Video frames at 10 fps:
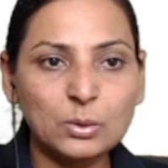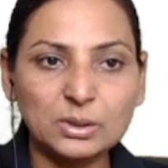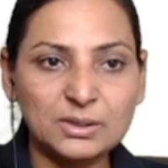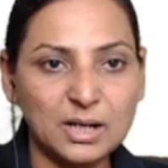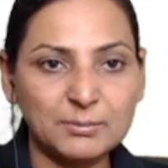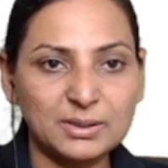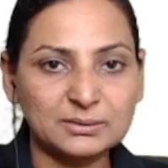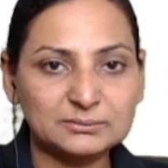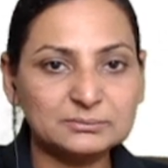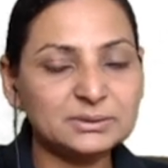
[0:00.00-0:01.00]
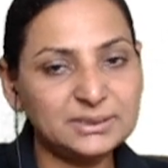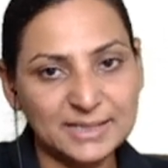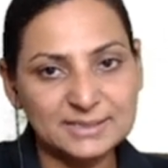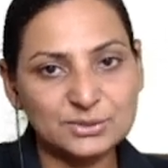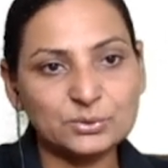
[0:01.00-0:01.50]
or GABA?
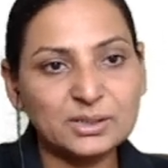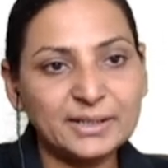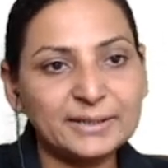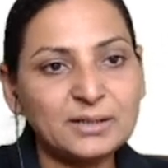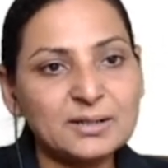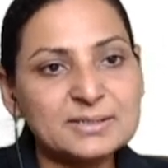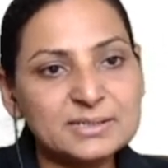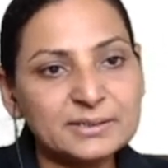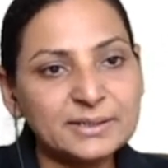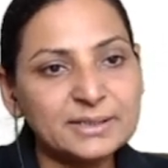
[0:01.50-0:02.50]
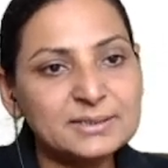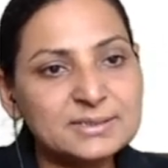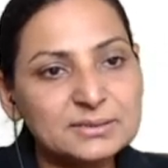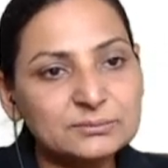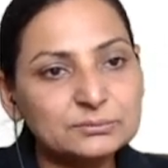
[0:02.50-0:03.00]
Yes, so the correct answer
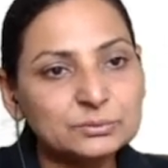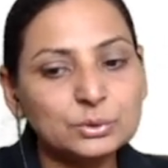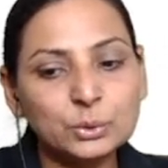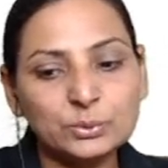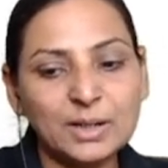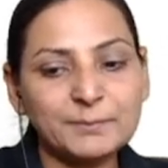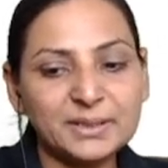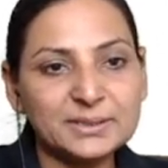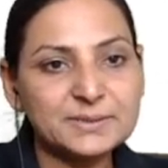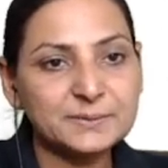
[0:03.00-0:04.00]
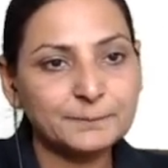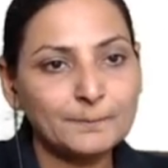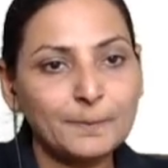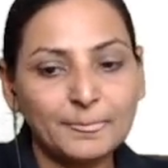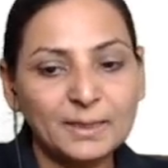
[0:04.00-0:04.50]
is glutamate,
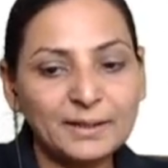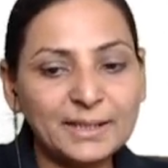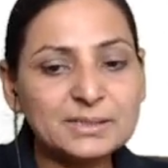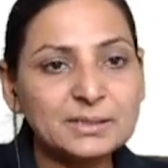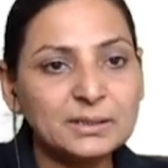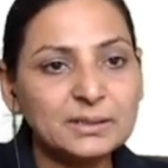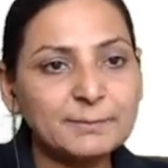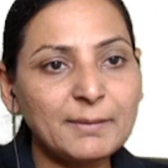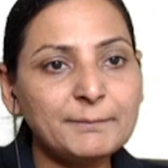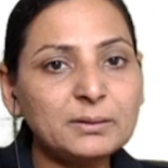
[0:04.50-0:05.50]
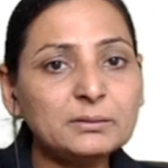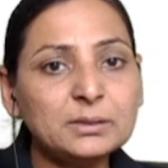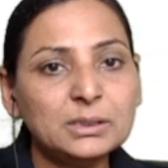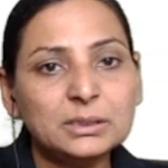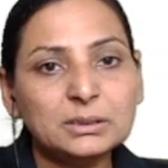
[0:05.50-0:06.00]
right? Remember,
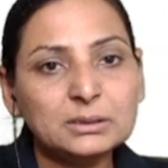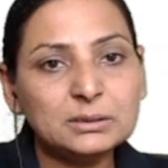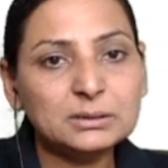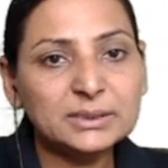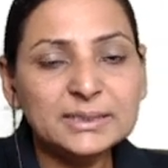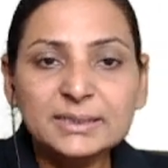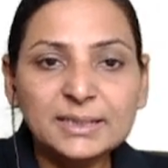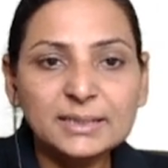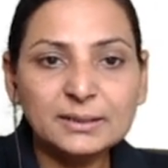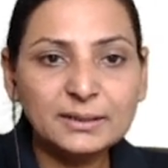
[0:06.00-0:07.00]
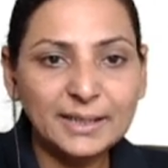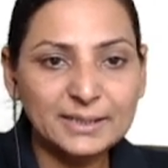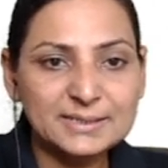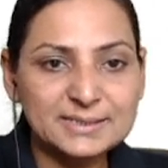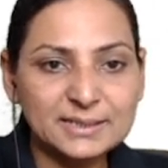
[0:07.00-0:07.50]
uh, in the inner
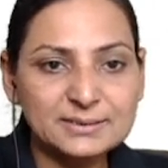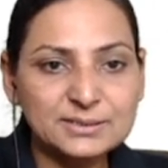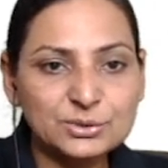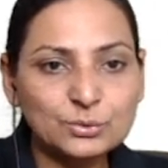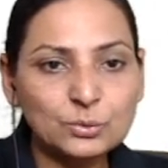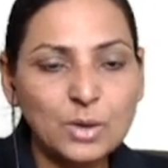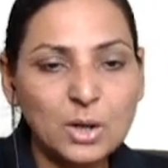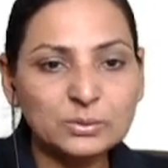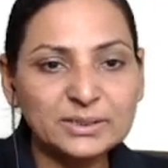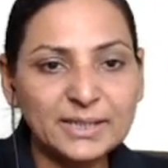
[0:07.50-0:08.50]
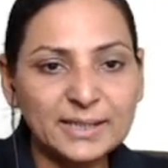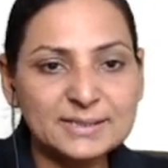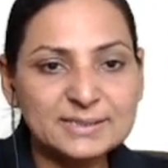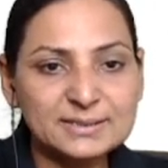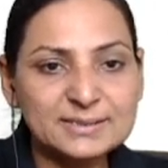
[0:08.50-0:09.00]
hair cells, you know how the hair
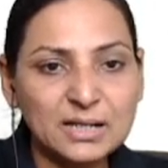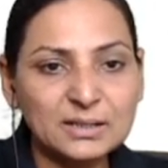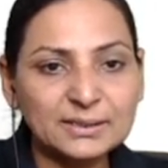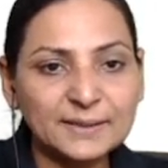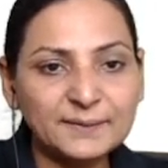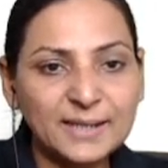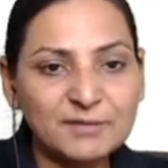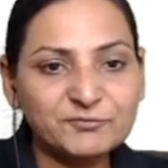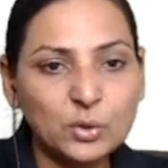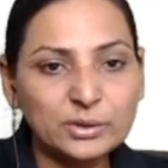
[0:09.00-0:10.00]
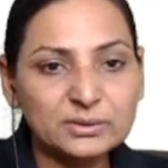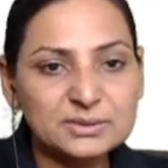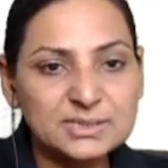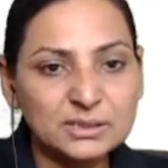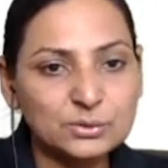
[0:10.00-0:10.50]
cells are there. They have got
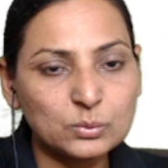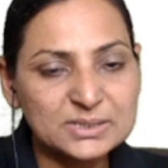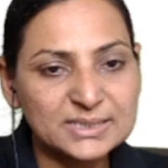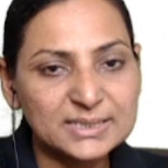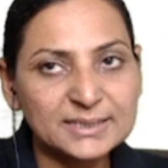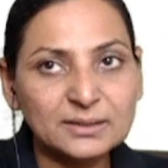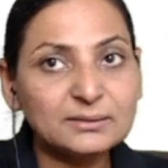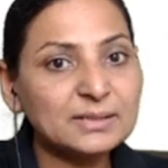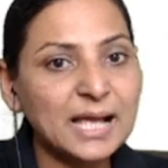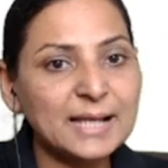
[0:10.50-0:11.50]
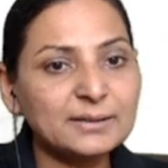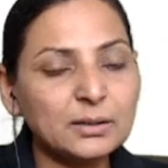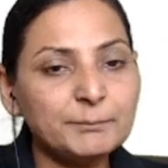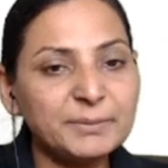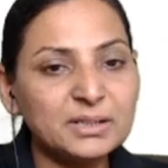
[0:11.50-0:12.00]
stereocilia and
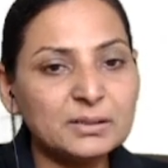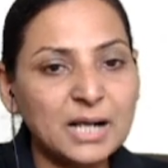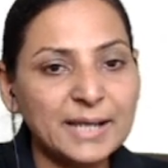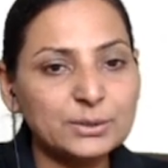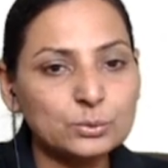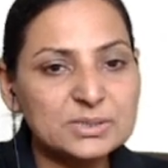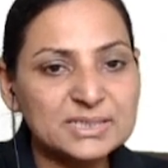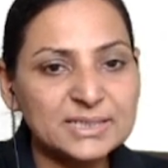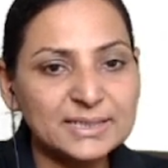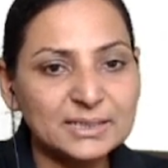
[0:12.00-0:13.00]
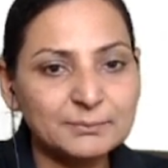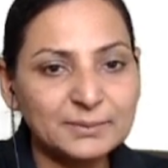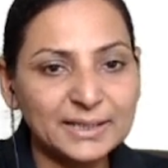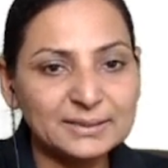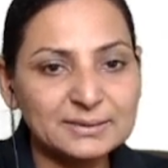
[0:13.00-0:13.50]
a big kinocilium
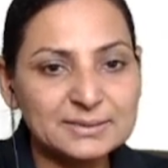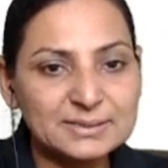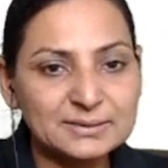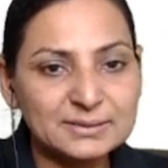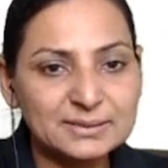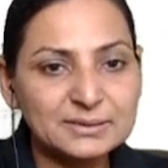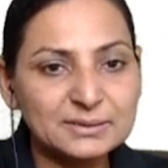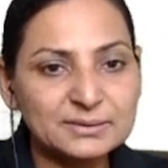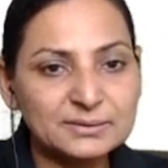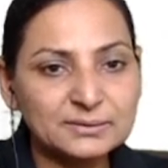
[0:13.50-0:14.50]
like this, isn't it?